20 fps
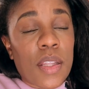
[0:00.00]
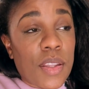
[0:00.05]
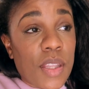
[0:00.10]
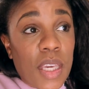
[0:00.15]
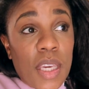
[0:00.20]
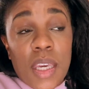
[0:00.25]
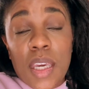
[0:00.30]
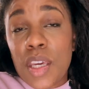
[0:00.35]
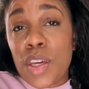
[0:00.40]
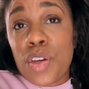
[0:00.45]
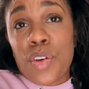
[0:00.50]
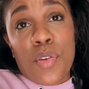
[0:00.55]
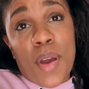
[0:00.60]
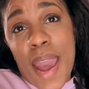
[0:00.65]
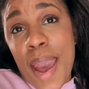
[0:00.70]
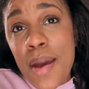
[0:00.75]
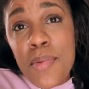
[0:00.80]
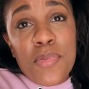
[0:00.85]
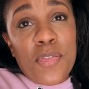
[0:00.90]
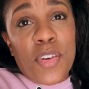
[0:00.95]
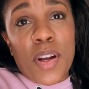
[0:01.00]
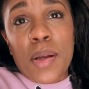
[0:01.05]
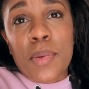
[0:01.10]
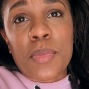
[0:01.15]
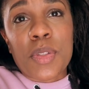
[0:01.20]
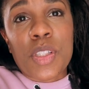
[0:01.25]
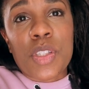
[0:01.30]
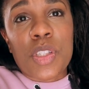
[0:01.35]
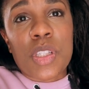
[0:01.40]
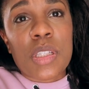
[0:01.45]
can grab
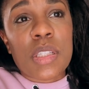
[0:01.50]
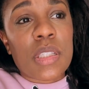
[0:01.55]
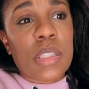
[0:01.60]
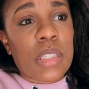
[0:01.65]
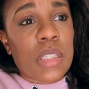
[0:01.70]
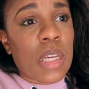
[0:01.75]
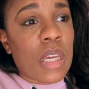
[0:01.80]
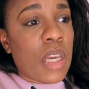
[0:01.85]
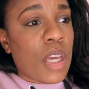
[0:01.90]
from and just